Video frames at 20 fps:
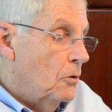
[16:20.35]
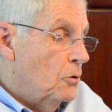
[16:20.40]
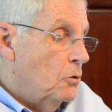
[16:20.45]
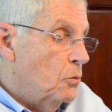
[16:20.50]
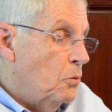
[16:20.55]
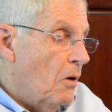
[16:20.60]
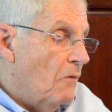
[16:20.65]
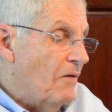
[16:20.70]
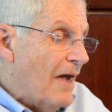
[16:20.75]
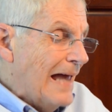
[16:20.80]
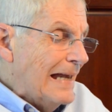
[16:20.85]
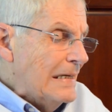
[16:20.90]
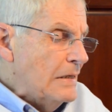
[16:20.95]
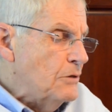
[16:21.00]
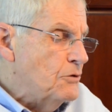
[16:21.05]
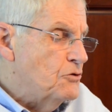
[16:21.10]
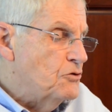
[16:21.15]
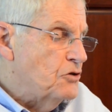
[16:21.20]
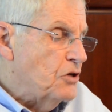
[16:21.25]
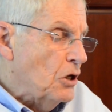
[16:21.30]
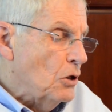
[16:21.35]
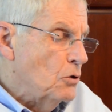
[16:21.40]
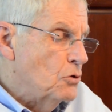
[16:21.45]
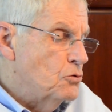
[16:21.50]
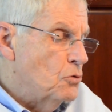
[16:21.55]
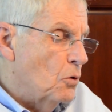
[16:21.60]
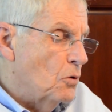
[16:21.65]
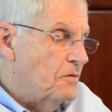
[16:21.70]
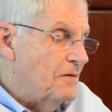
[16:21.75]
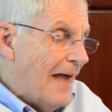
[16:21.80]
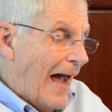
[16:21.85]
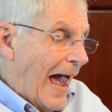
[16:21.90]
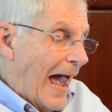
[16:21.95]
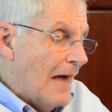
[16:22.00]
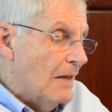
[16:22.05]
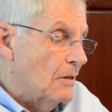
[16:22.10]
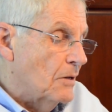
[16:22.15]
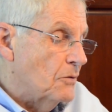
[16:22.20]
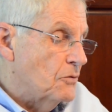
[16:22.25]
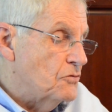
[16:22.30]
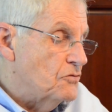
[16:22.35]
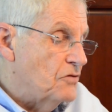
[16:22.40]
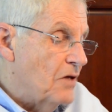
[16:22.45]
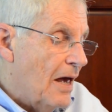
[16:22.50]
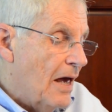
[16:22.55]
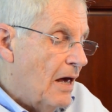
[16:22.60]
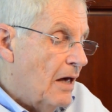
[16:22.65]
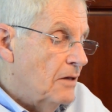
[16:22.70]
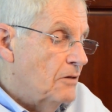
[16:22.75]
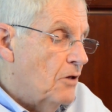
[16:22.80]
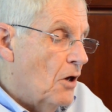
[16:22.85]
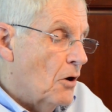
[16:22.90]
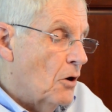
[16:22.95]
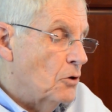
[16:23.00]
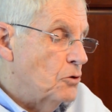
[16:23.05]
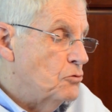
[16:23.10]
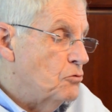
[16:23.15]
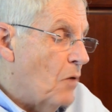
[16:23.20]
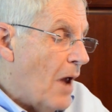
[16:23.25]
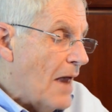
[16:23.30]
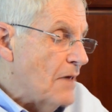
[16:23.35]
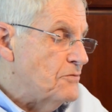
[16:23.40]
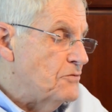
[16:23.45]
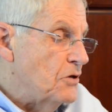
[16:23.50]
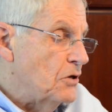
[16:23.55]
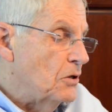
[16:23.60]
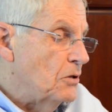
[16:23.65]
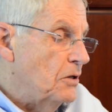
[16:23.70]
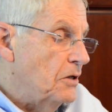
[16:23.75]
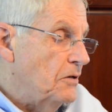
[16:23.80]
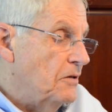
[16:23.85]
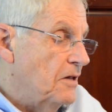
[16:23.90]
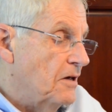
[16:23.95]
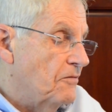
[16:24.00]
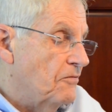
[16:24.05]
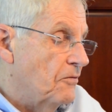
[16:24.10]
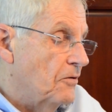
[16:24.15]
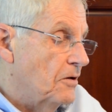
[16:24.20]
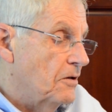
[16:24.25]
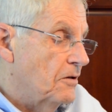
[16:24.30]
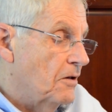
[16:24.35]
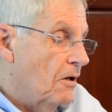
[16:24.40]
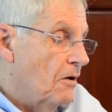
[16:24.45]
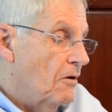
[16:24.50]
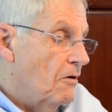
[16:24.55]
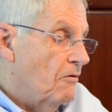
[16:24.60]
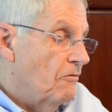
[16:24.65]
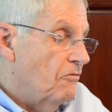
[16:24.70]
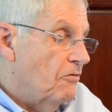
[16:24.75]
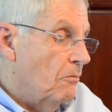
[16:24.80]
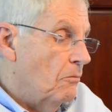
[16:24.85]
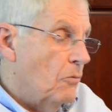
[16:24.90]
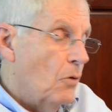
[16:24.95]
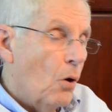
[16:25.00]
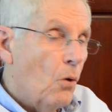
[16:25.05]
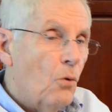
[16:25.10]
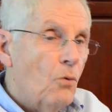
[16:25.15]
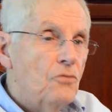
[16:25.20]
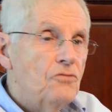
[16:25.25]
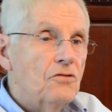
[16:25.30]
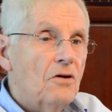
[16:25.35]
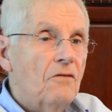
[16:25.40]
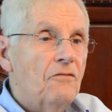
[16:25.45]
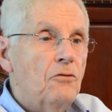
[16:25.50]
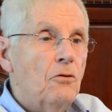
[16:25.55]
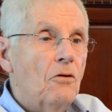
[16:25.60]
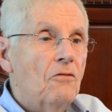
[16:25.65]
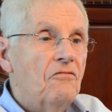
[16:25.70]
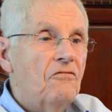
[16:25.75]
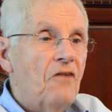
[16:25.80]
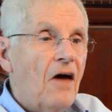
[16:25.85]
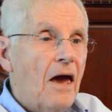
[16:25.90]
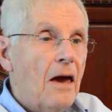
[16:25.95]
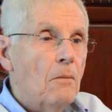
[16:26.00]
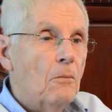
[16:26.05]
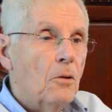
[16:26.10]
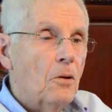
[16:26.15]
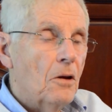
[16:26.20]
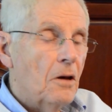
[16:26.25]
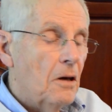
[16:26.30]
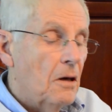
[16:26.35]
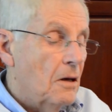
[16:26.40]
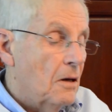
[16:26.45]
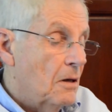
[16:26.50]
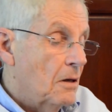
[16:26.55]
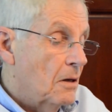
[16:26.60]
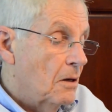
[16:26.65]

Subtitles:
Do you have any skills or talents that are drastically different from those of your family?